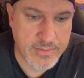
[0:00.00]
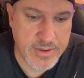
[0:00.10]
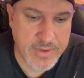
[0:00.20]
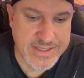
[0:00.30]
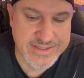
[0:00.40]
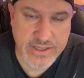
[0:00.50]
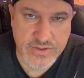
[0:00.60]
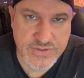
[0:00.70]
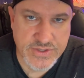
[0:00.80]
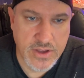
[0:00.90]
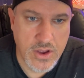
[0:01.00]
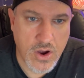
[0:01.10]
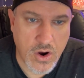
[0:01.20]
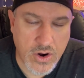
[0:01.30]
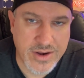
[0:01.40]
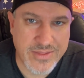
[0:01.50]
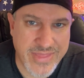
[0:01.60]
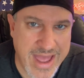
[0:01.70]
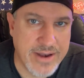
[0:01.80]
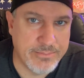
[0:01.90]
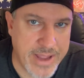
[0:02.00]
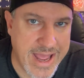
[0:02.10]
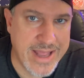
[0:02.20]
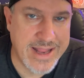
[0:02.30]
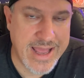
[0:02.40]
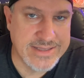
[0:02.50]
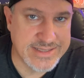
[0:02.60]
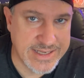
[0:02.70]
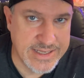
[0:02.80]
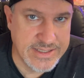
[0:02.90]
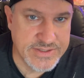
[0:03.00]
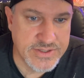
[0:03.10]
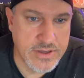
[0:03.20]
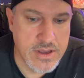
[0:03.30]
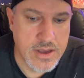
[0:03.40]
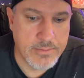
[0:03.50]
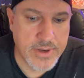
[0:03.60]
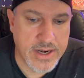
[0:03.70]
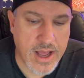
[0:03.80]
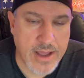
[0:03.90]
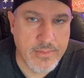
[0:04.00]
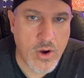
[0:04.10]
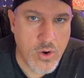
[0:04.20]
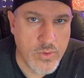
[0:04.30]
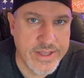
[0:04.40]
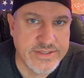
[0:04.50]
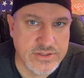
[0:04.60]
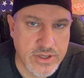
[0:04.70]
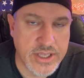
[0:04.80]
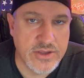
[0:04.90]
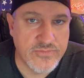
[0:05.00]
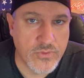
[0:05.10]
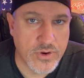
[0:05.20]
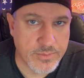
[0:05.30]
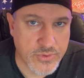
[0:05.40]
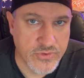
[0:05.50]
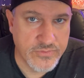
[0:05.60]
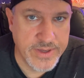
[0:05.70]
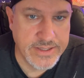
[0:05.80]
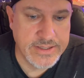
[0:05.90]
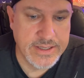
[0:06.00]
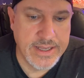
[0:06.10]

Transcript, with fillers: I mean, my sales aren't that bad as it is, but I'm always looking for improvement.